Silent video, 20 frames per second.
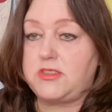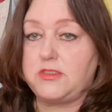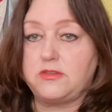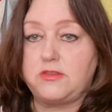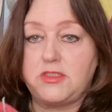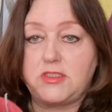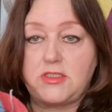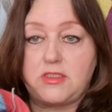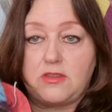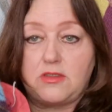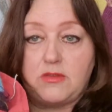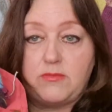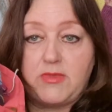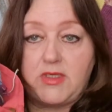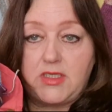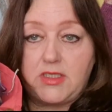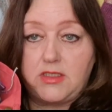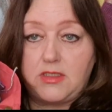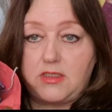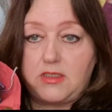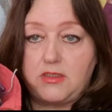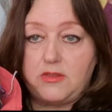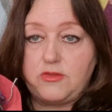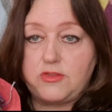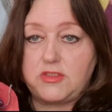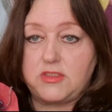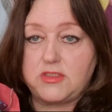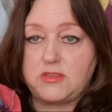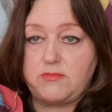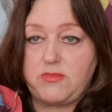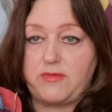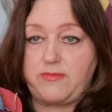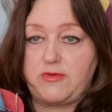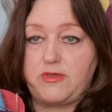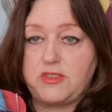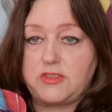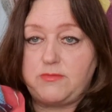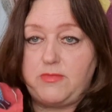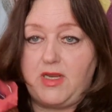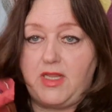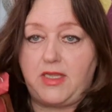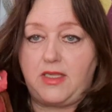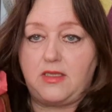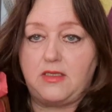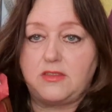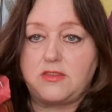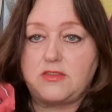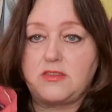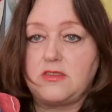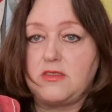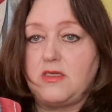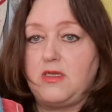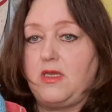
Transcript: still knitting on my Coziest Memories blanket.